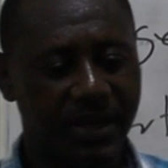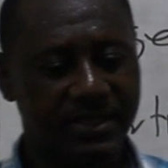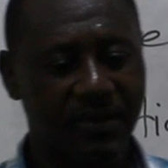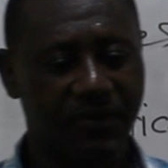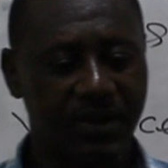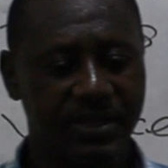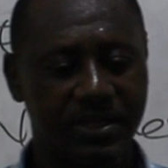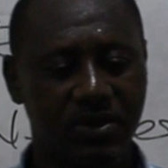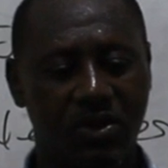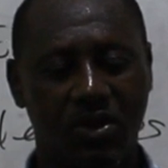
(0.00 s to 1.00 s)
flat
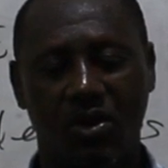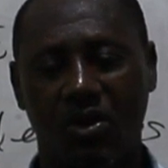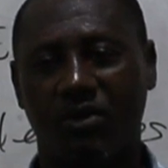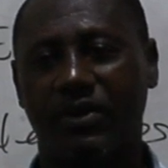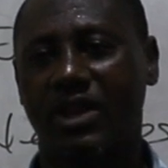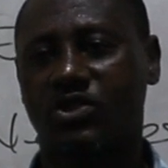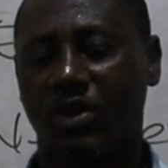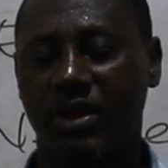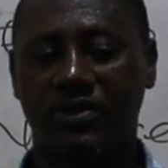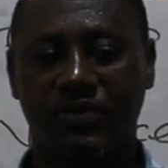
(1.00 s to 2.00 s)
surface of that
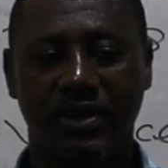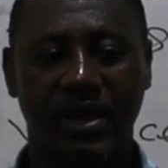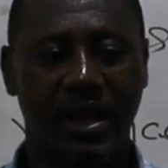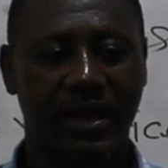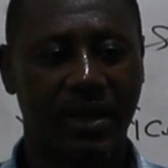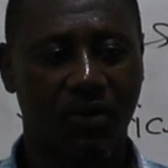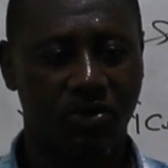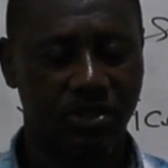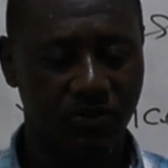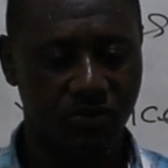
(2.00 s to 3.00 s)
solid figure under
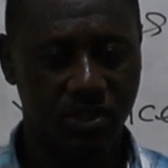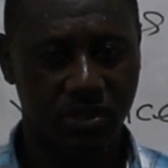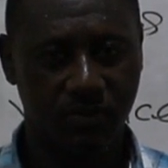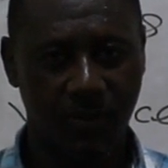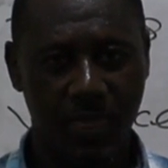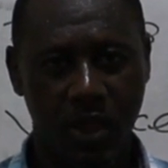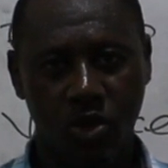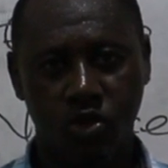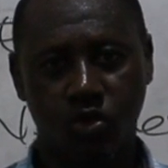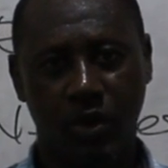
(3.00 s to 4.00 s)
consideration.
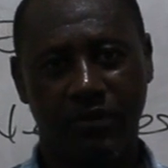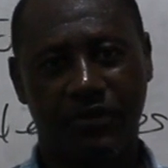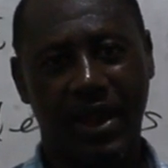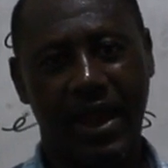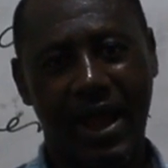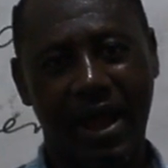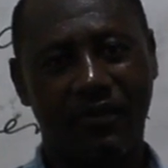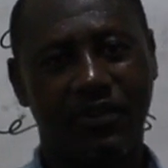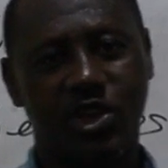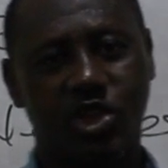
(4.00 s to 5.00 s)
So if I
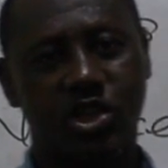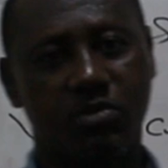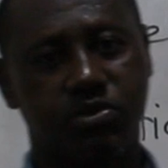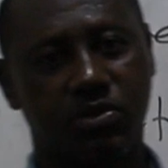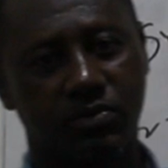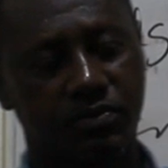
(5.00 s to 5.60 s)
have this shape